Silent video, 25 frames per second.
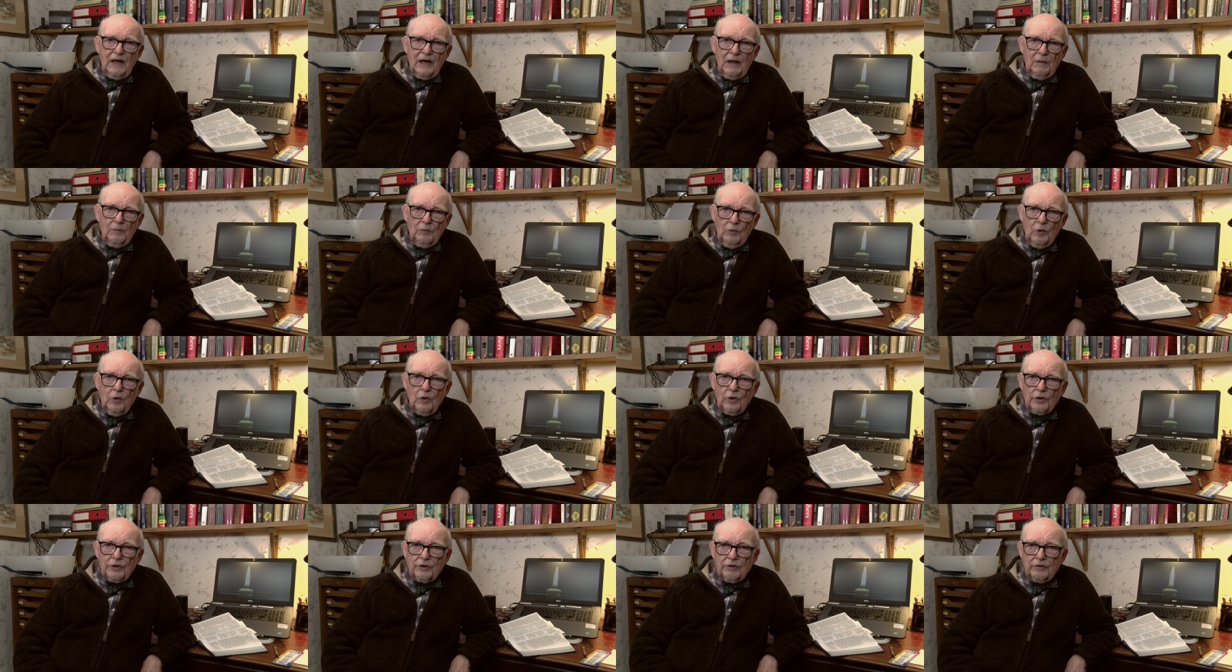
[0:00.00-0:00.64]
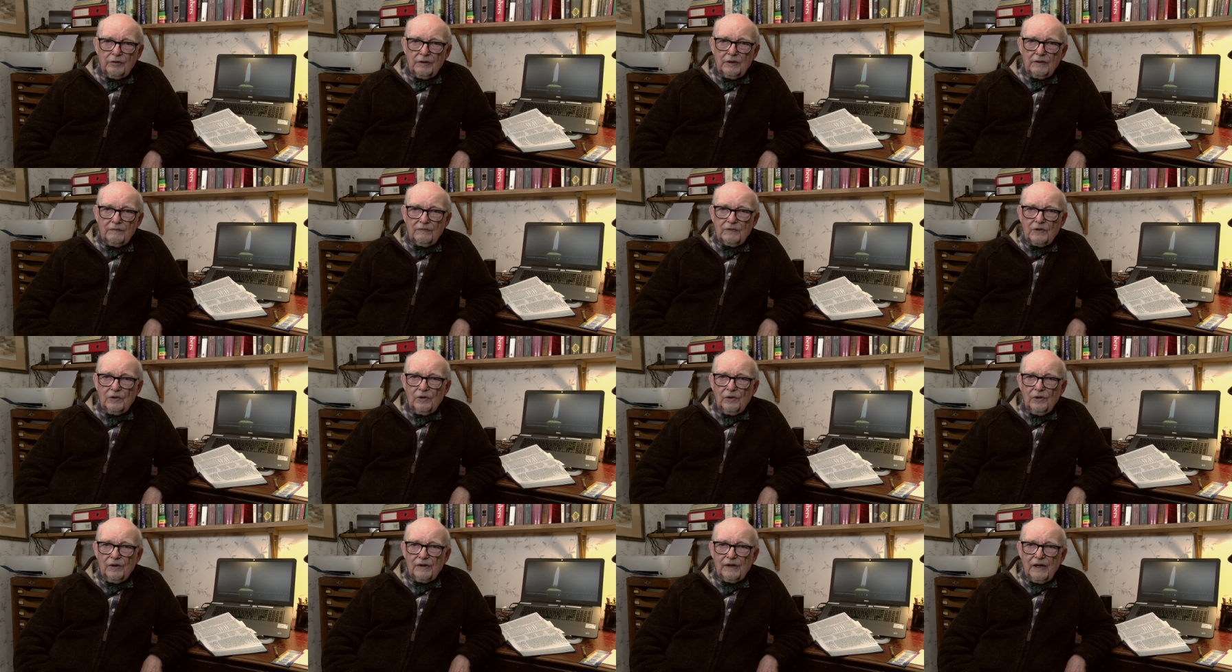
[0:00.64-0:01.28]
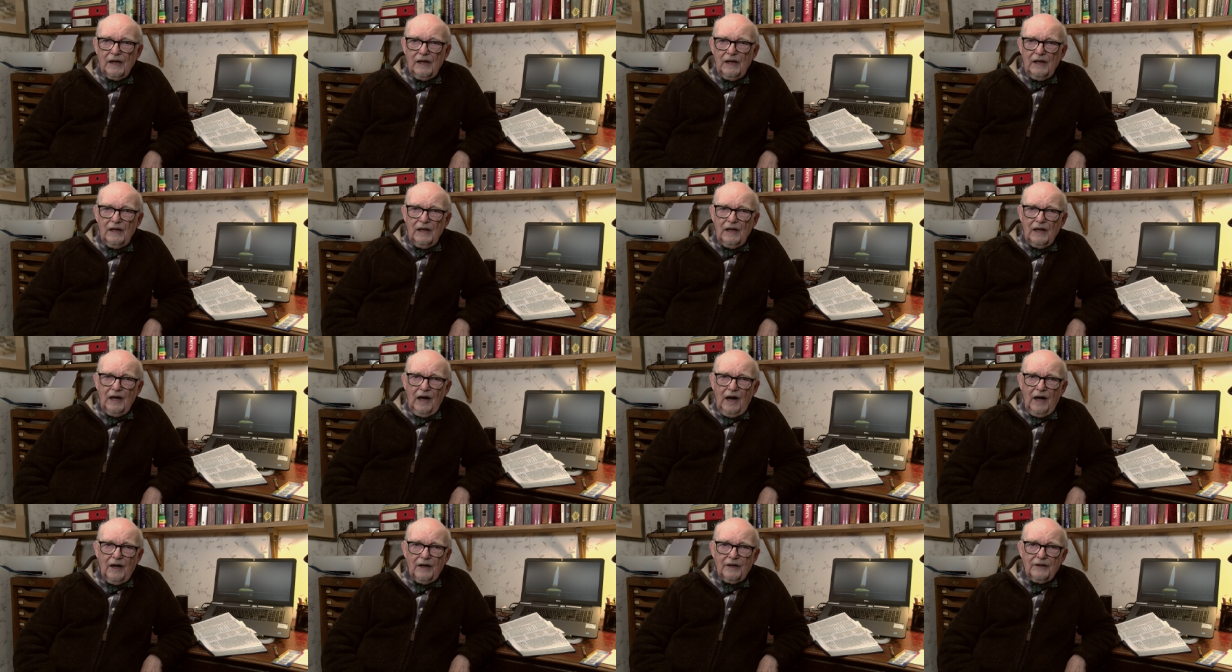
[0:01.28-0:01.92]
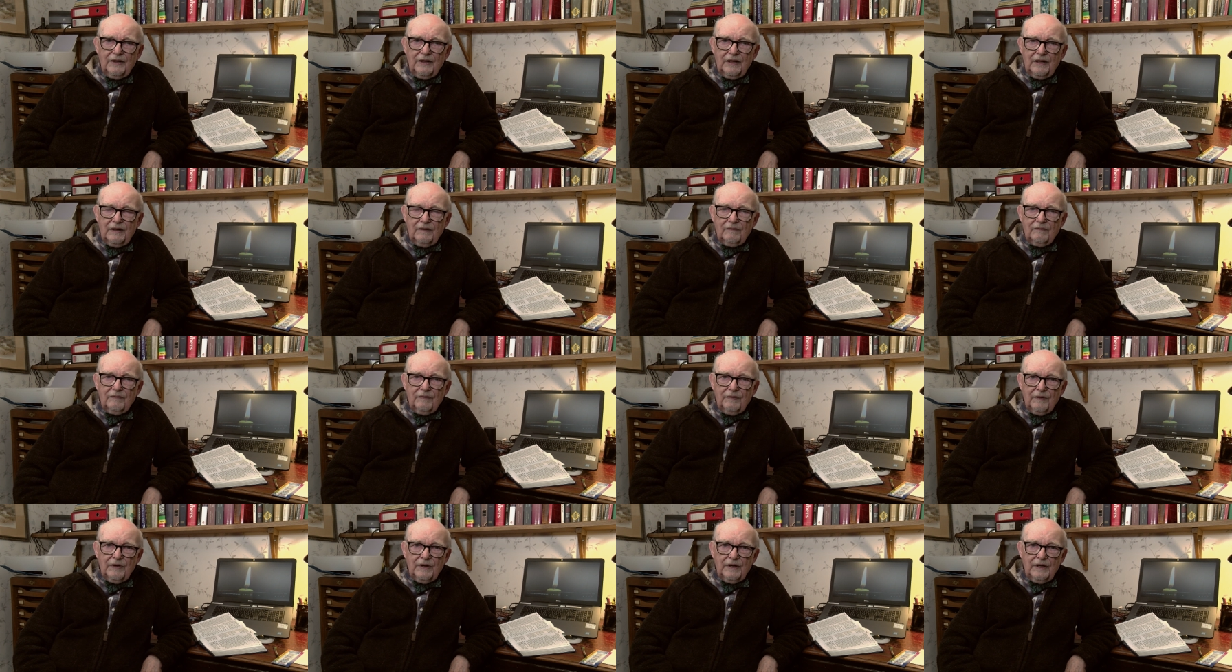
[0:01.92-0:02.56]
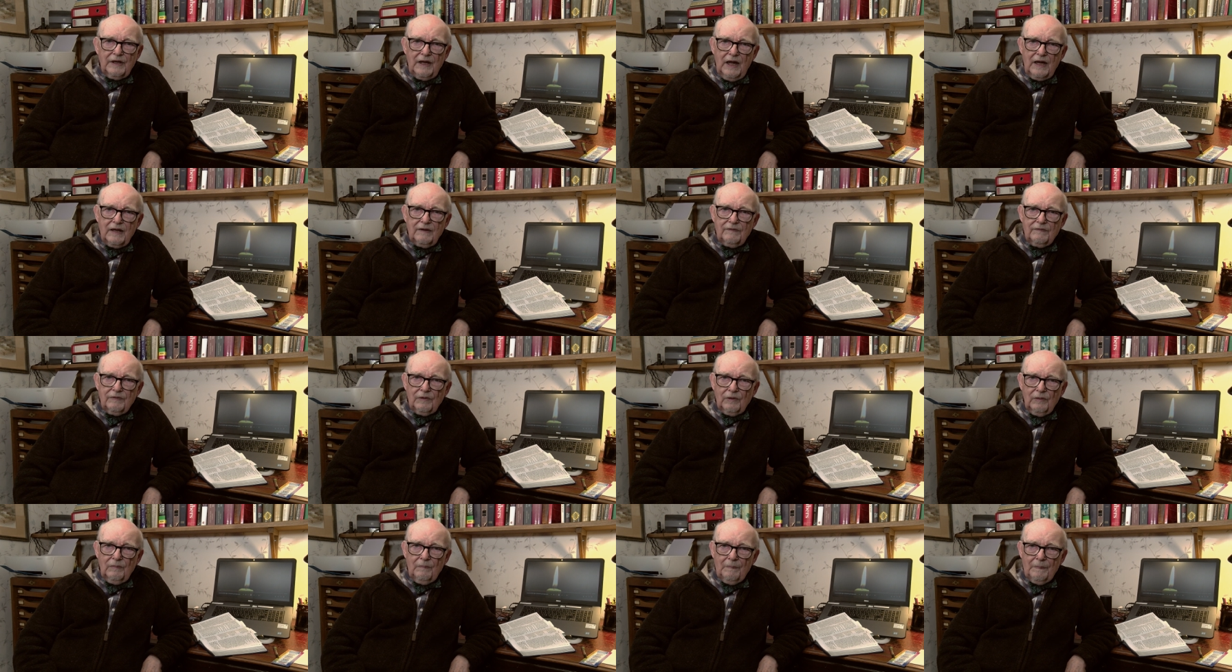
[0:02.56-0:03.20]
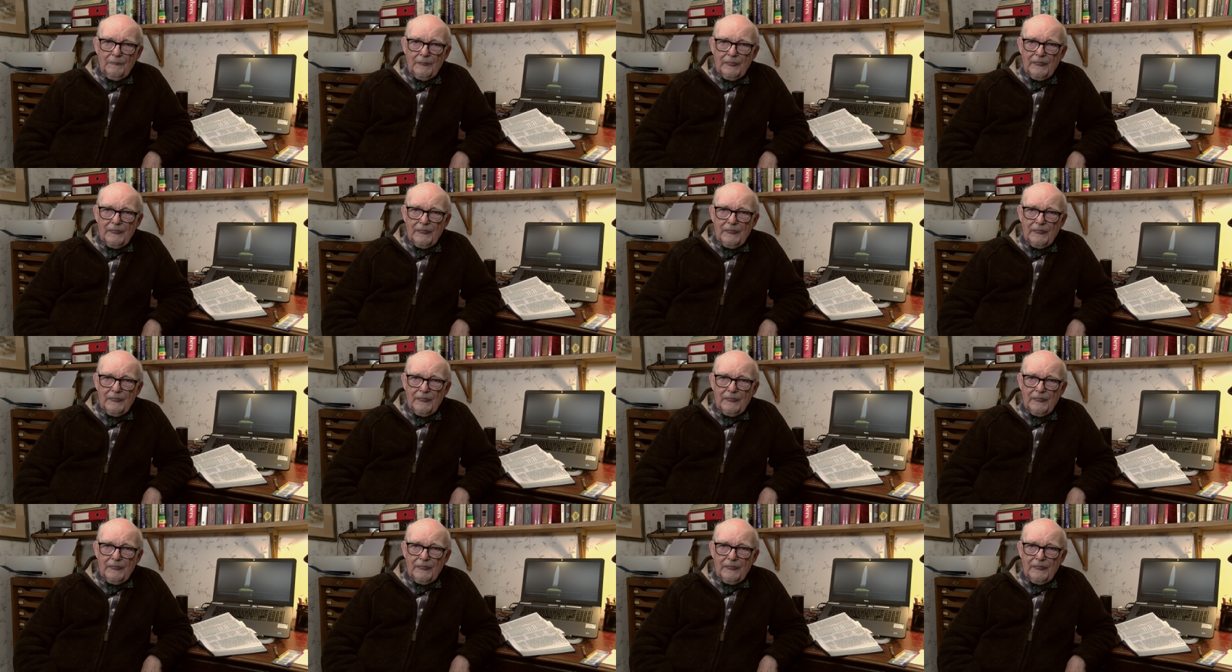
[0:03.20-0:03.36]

and water, and of course iodine for the navel.